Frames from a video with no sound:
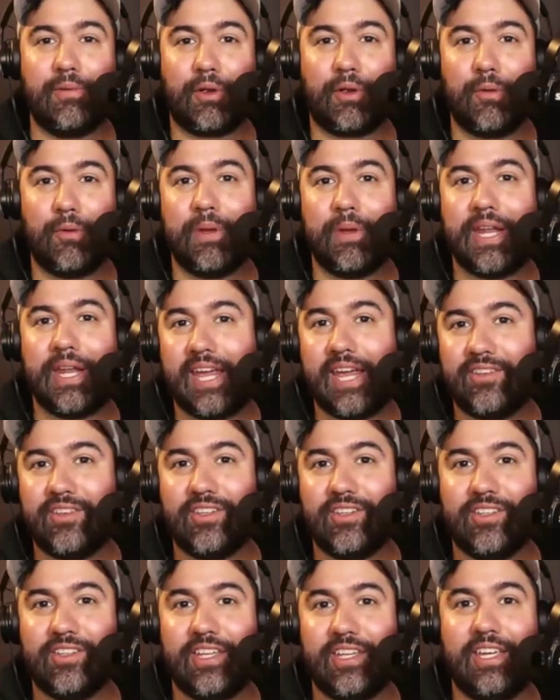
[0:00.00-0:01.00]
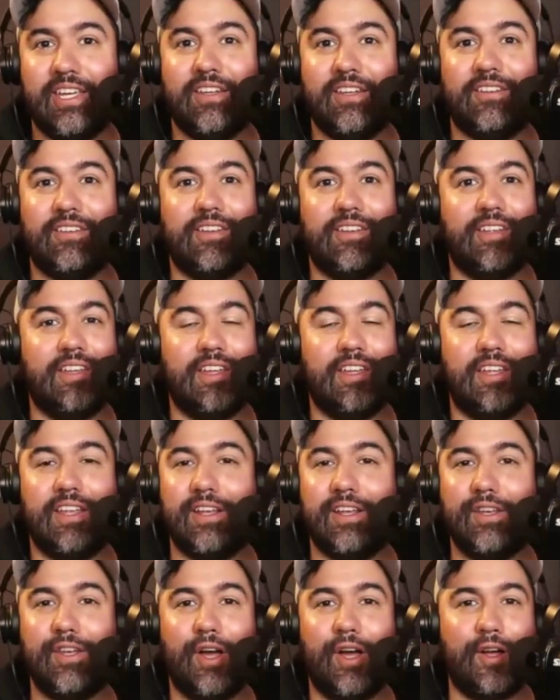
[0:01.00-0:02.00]
recruitment agencies,
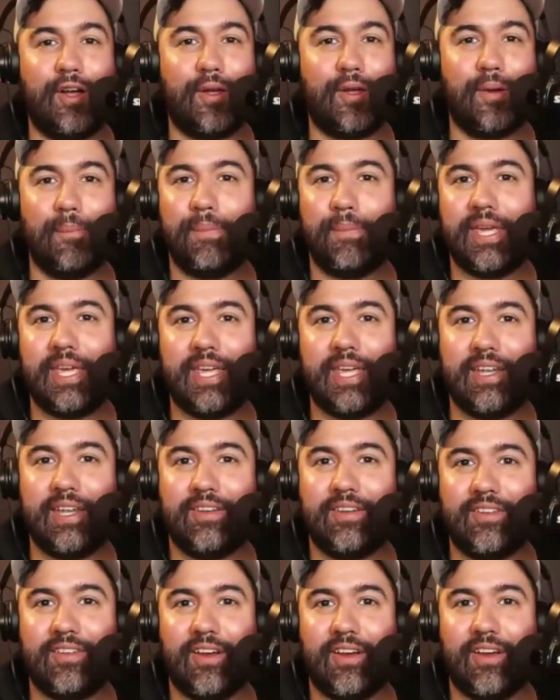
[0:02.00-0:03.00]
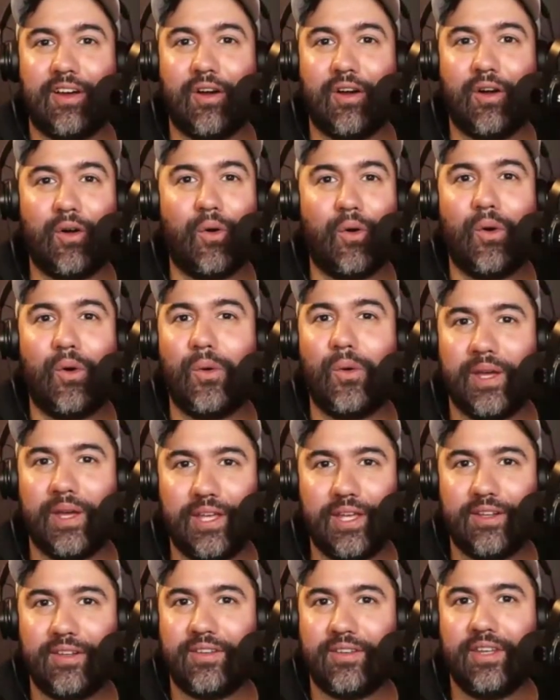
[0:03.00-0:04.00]
non-competes are
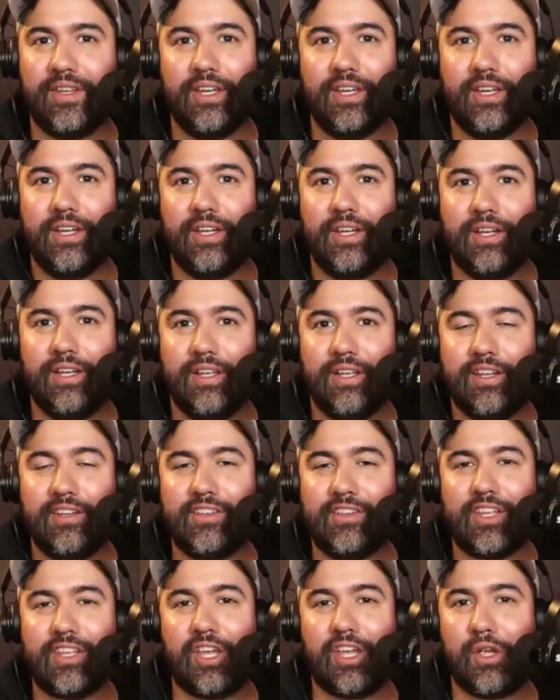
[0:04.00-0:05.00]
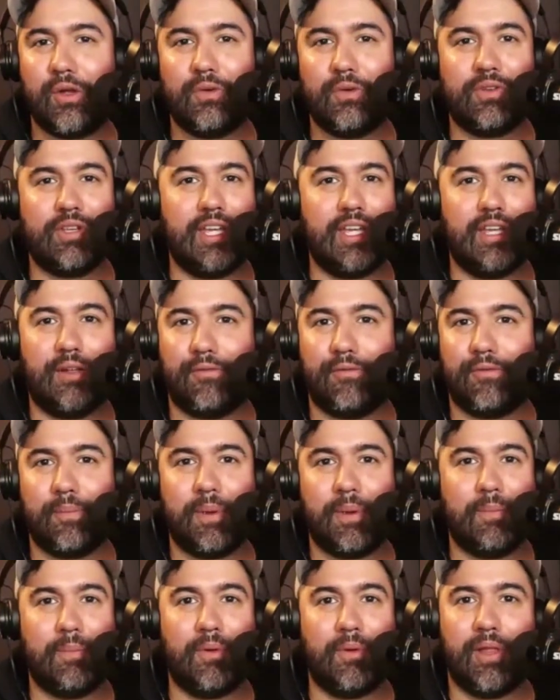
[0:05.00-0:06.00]
always it's just a huge deal for
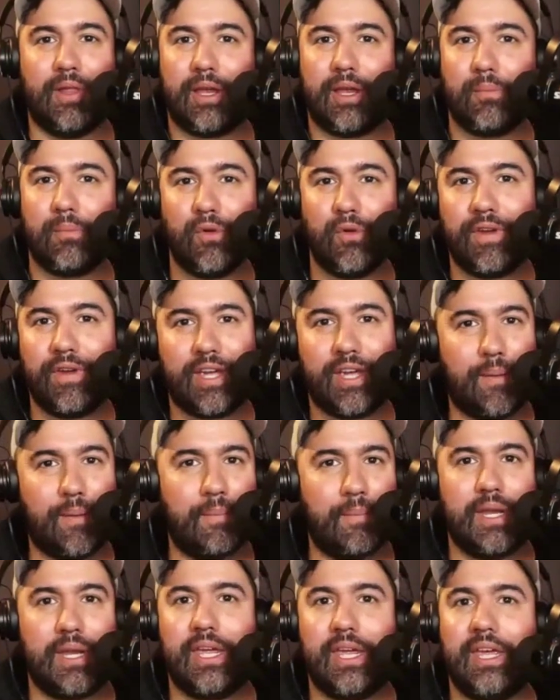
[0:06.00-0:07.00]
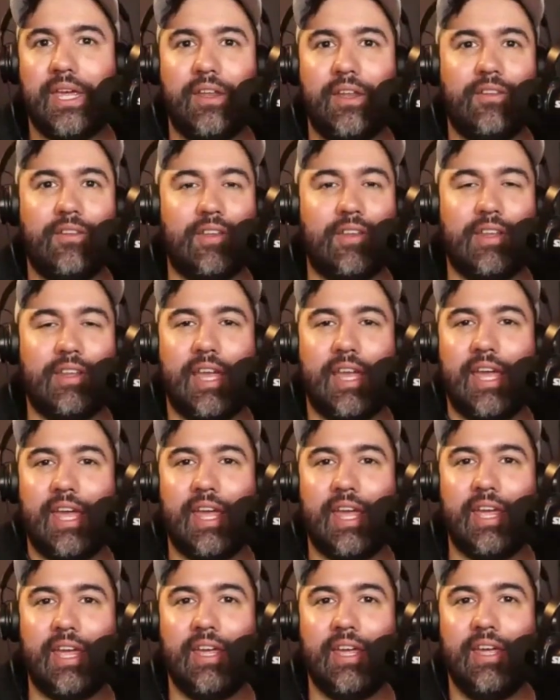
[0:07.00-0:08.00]
people like moving companies.
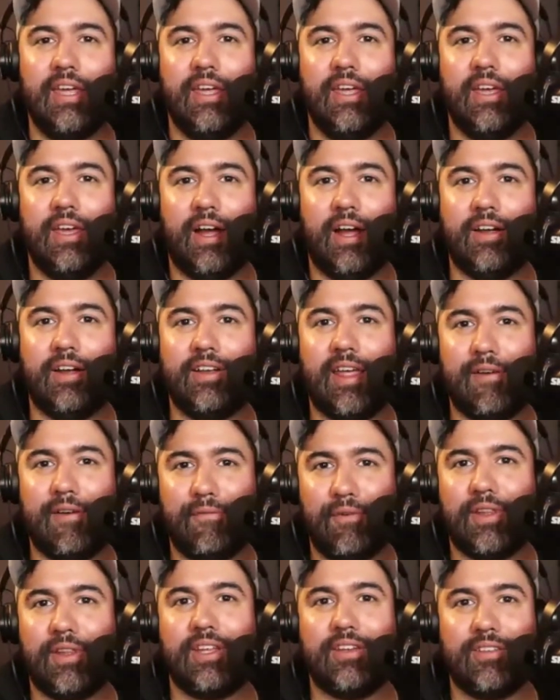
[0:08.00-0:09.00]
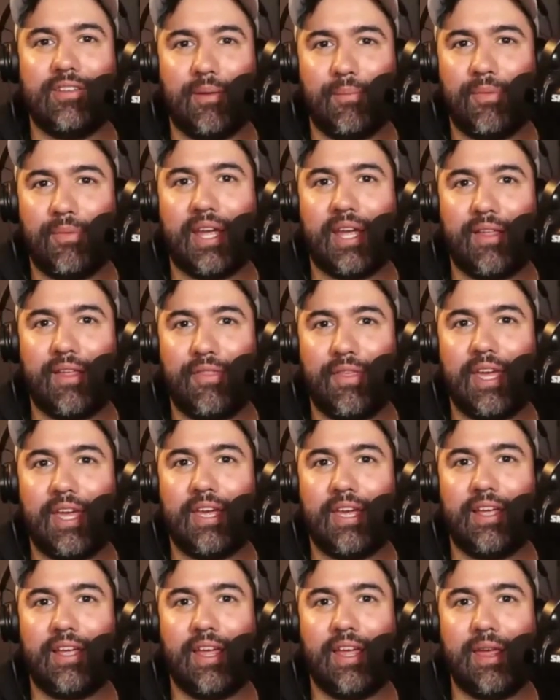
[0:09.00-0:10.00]
They are definitely something I
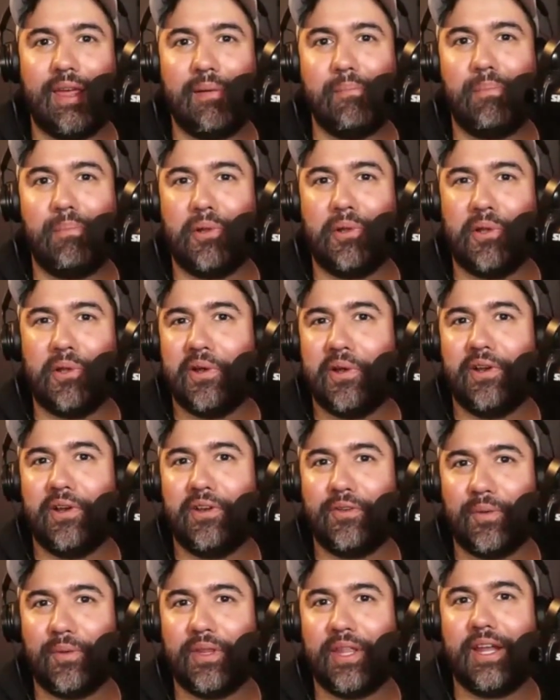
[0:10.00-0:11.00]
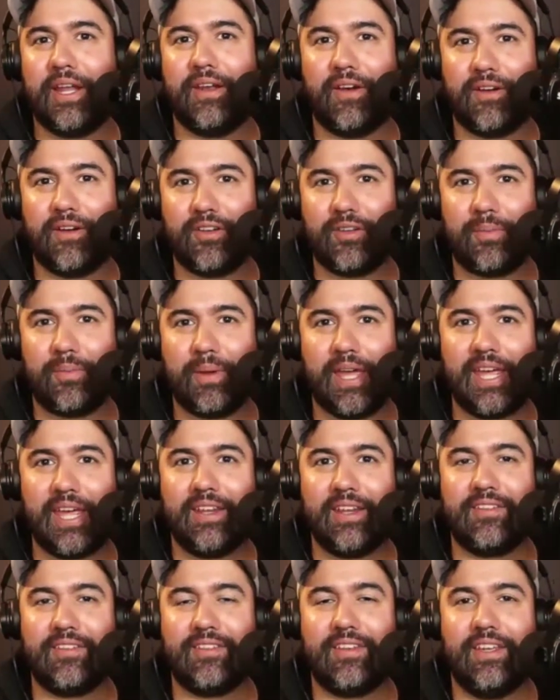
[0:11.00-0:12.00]
think employers within our
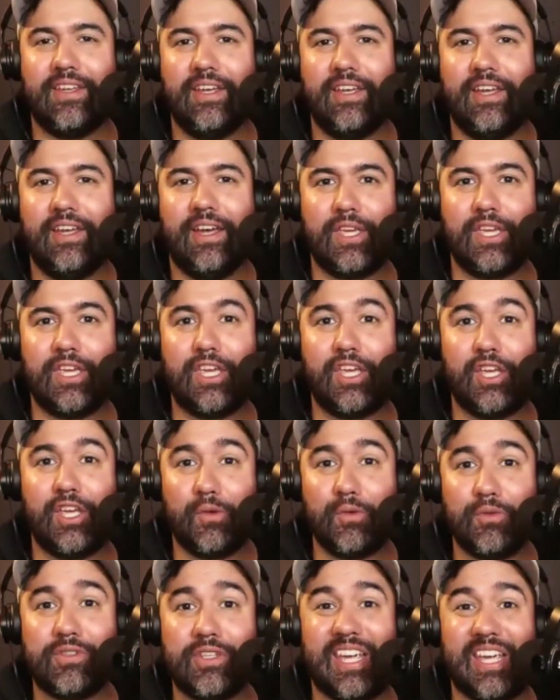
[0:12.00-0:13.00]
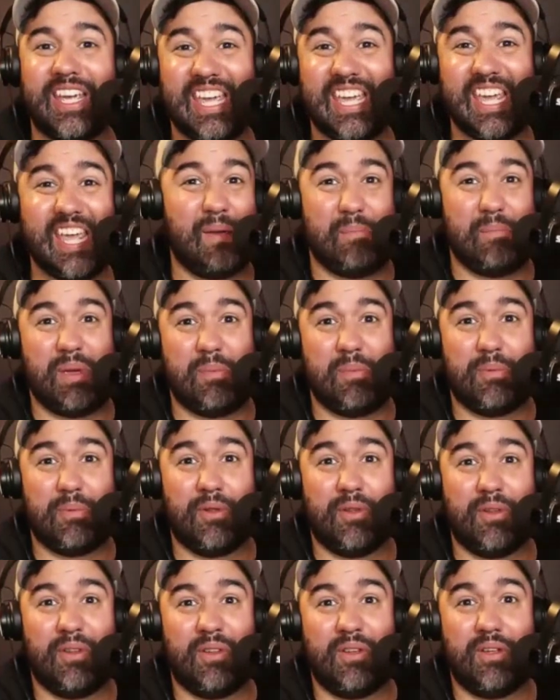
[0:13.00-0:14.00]
space use to keep
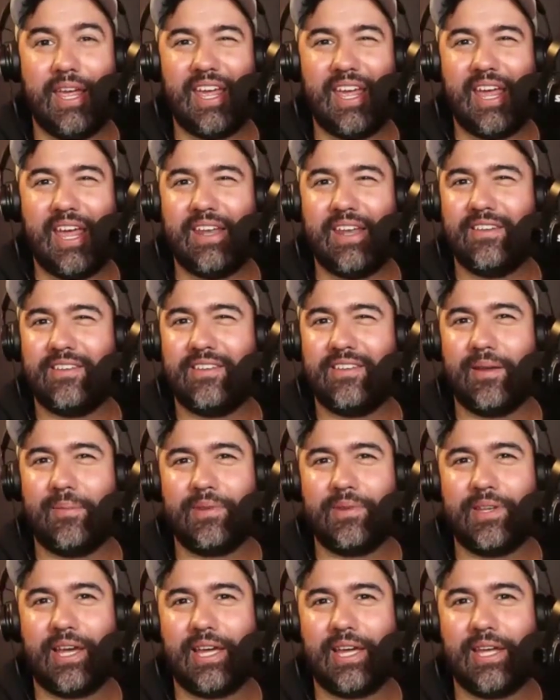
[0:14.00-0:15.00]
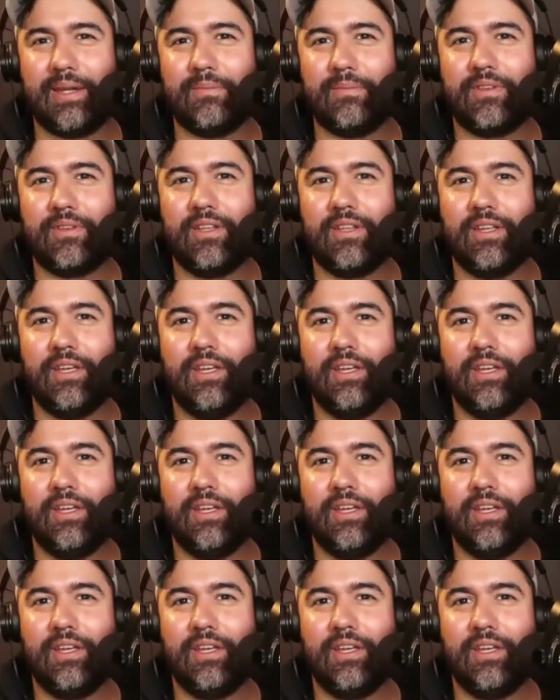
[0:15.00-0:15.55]
people, and sometimes